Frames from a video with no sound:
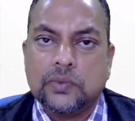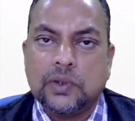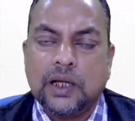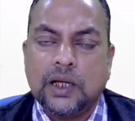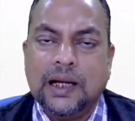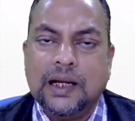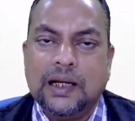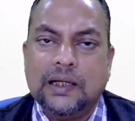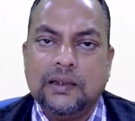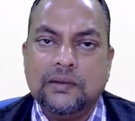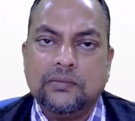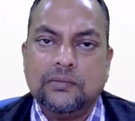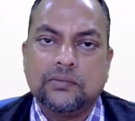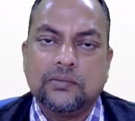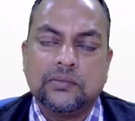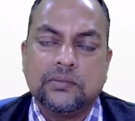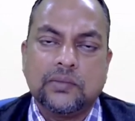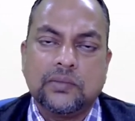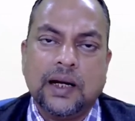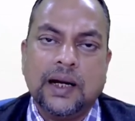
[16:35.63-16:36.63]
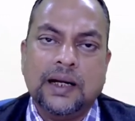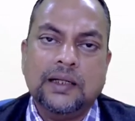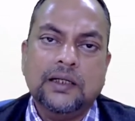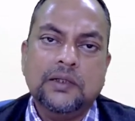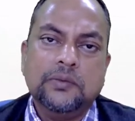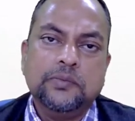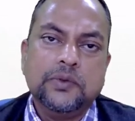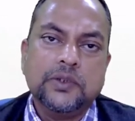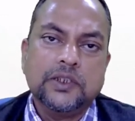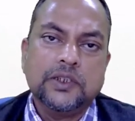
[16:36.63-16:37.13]
and
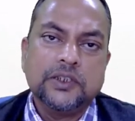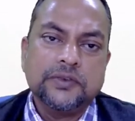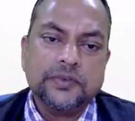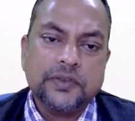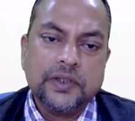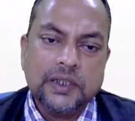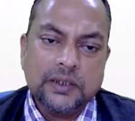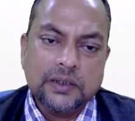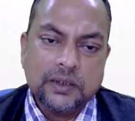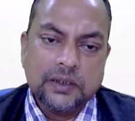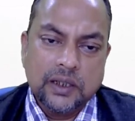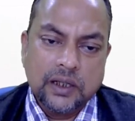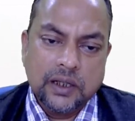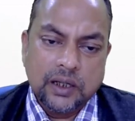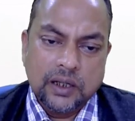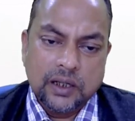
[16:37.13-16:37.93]
adopt different